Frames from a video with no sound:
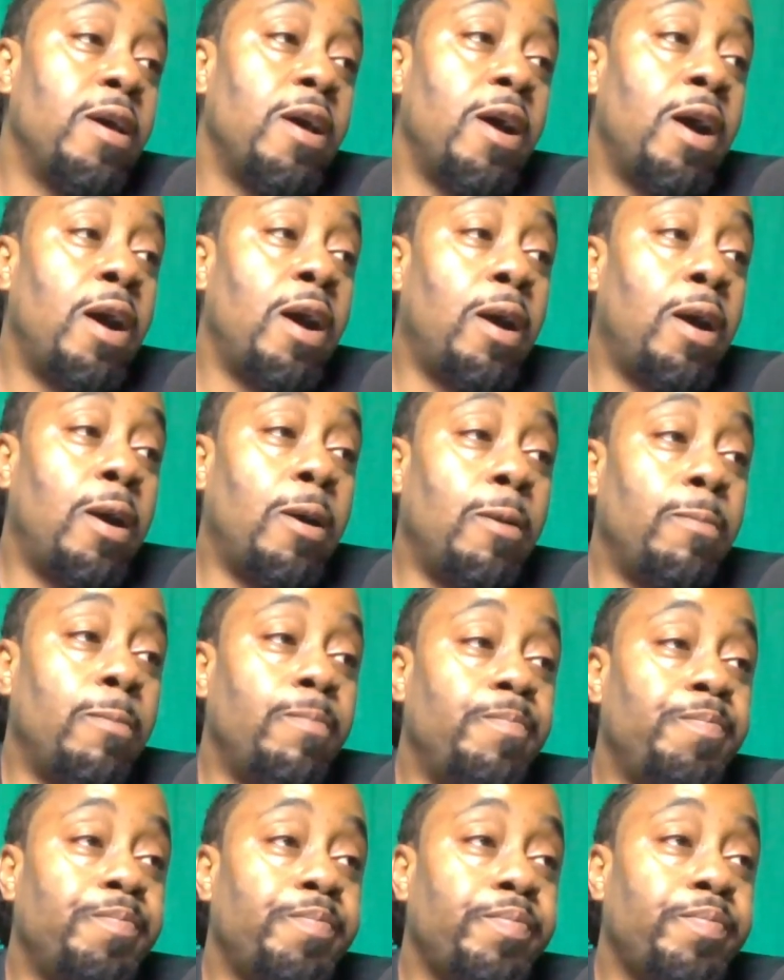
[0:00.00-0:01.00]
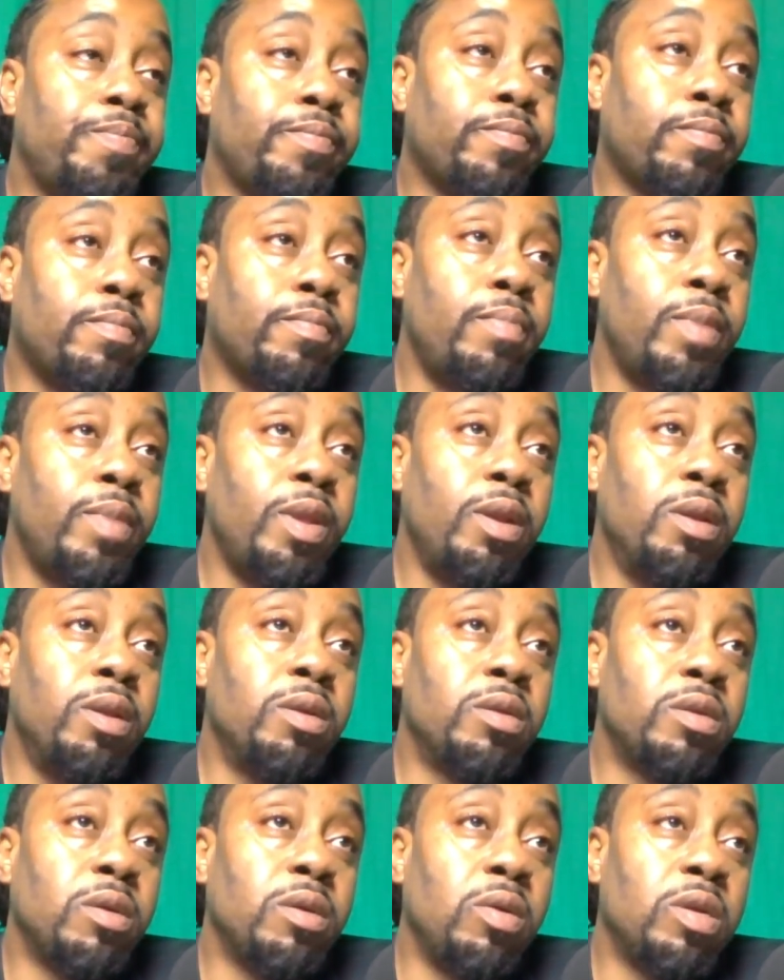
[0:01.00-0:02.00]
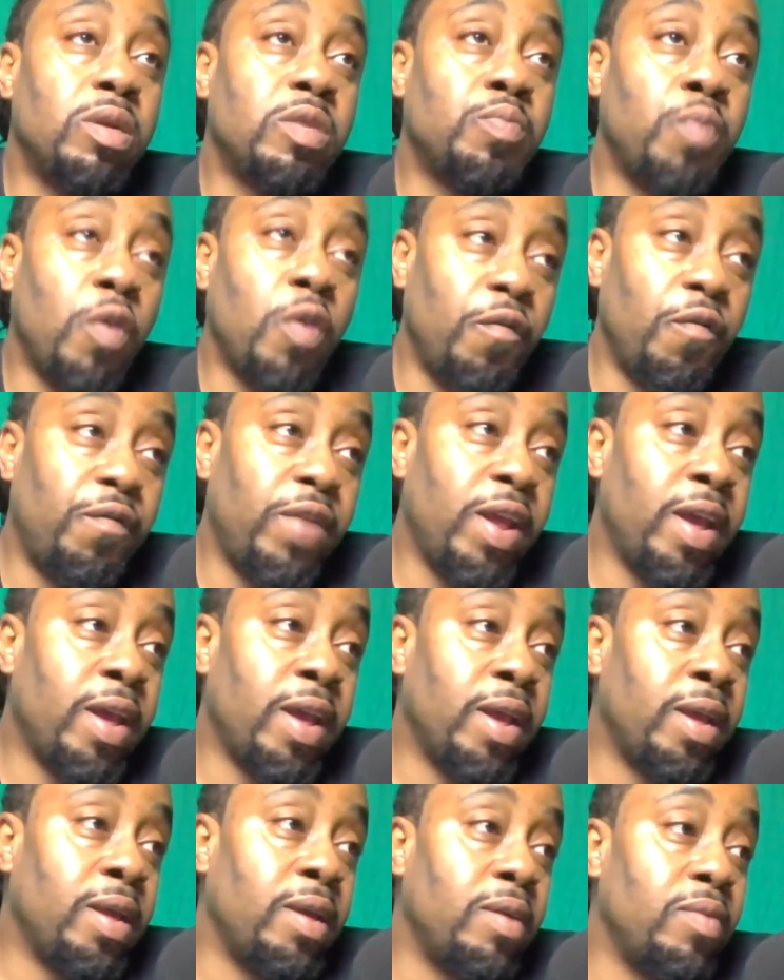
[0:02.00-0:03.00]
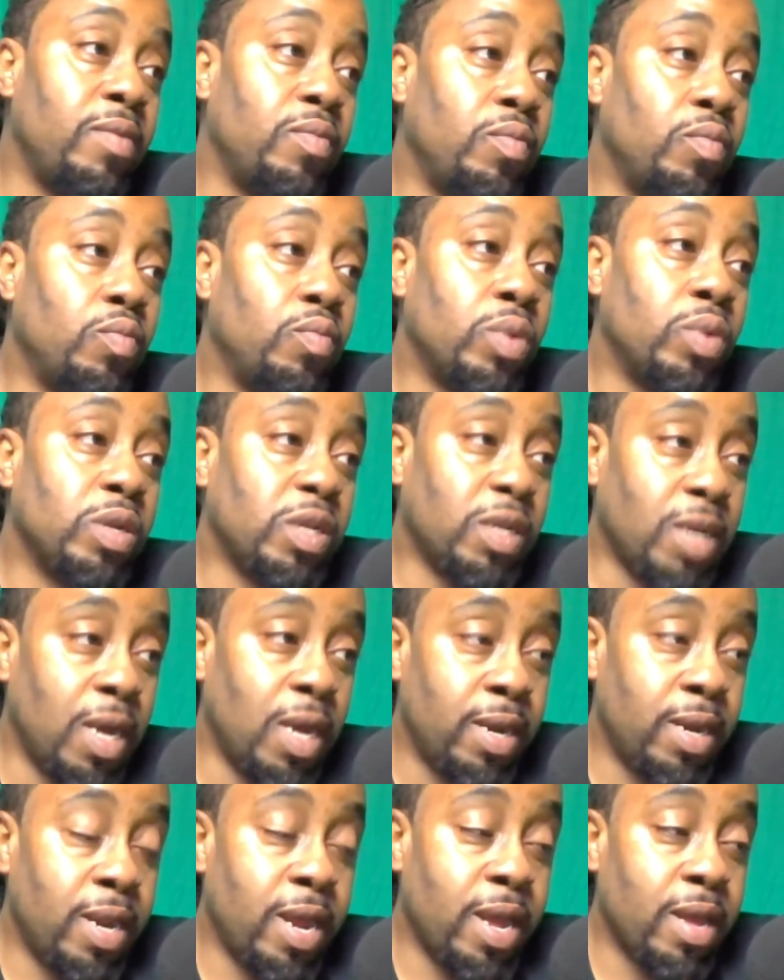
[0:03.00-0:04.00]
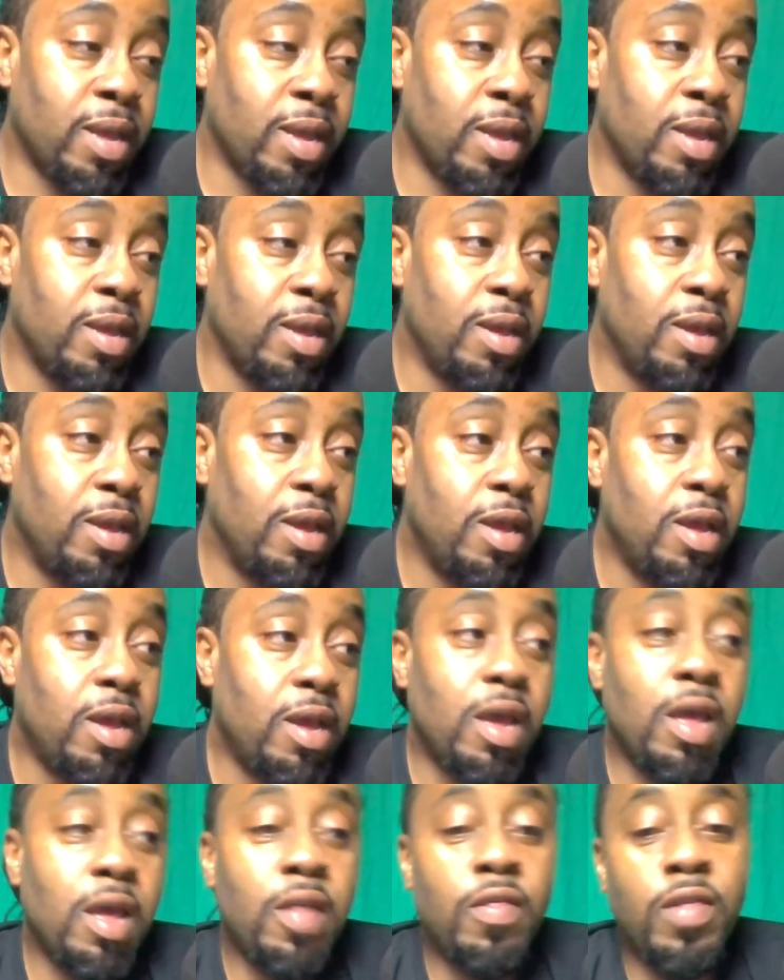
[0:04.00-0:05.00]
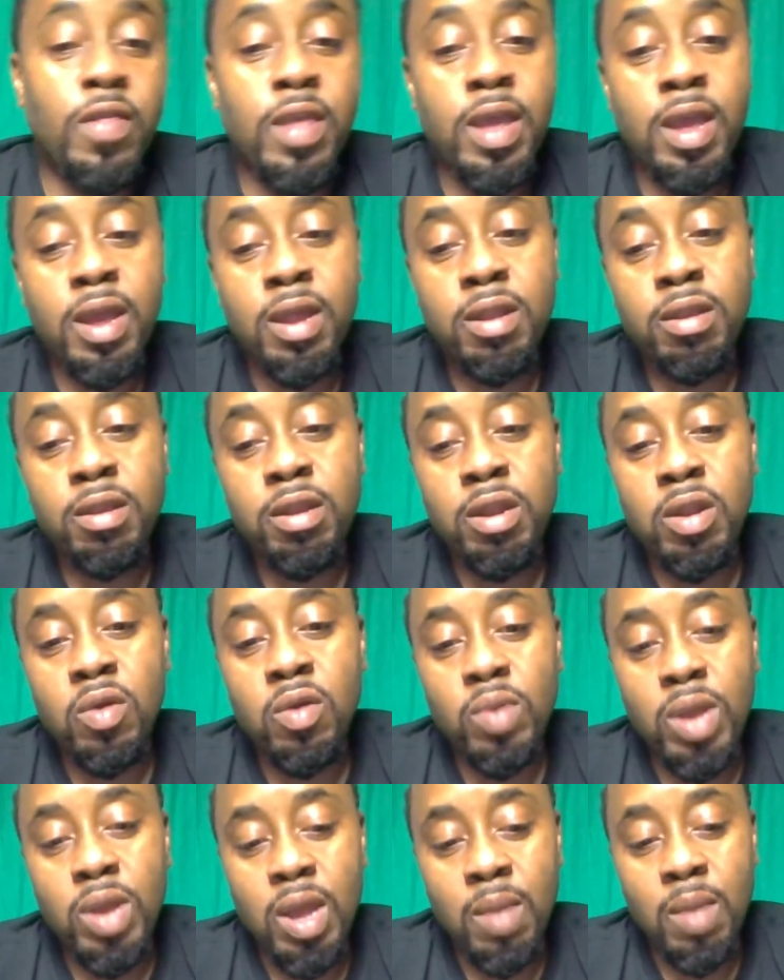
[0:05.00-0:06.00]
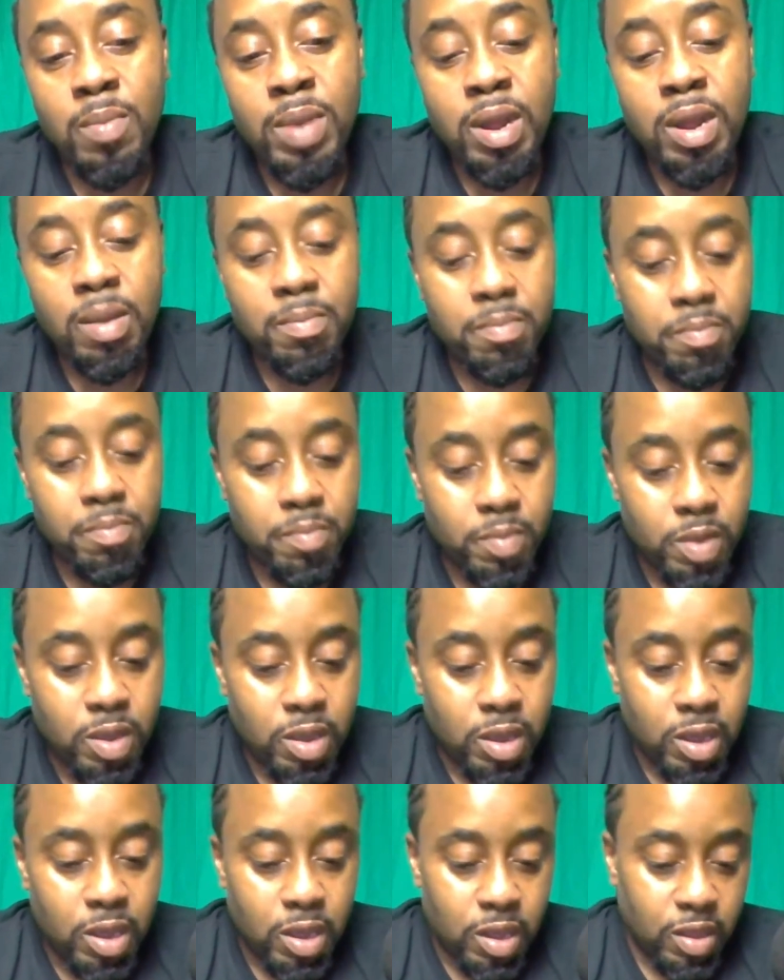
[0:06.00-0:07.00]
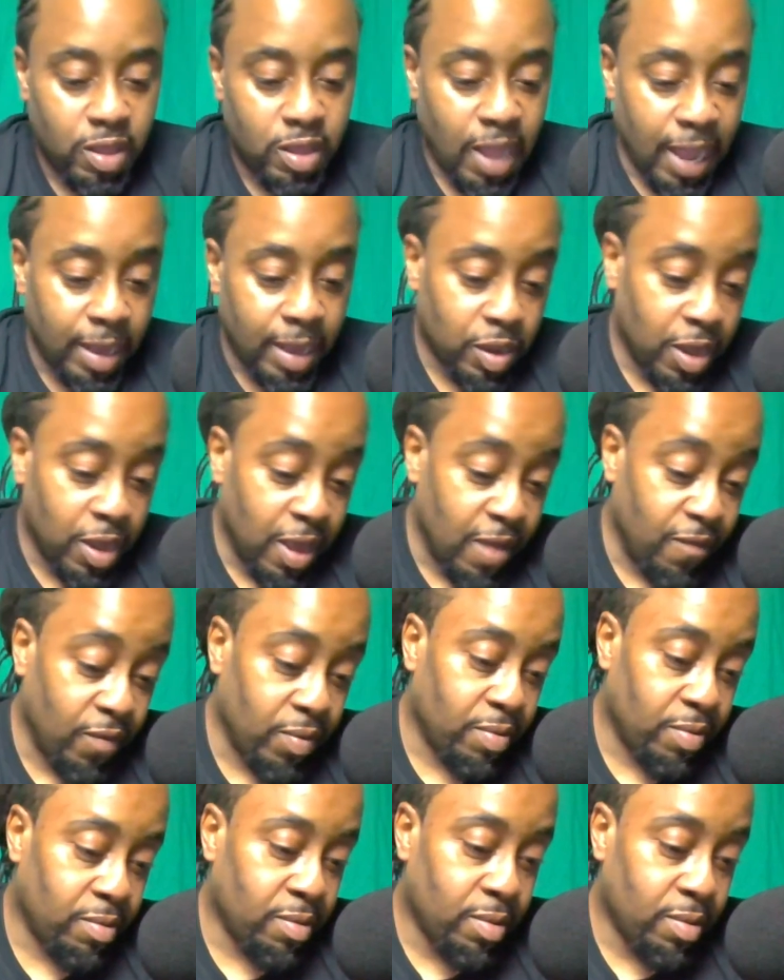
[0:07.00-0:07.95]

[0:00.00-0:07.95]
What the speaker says: Um, so his birthday was Sunday, and then coming up Thanksgiving,